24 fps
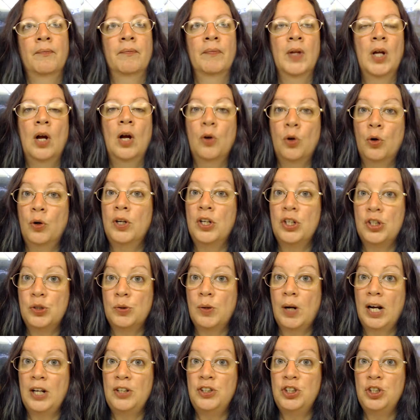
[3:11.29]
I'm going to
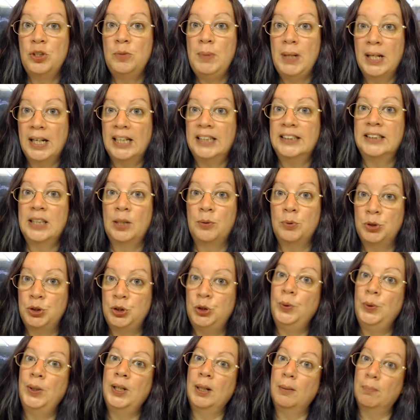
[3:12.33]
try to, because I was
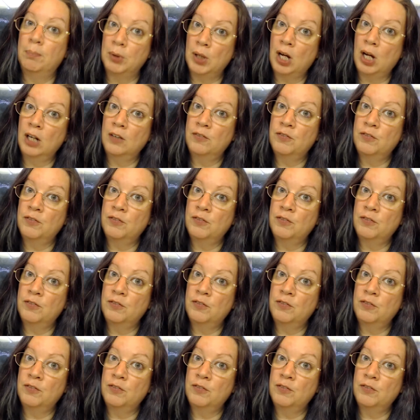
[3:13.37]
doing a blog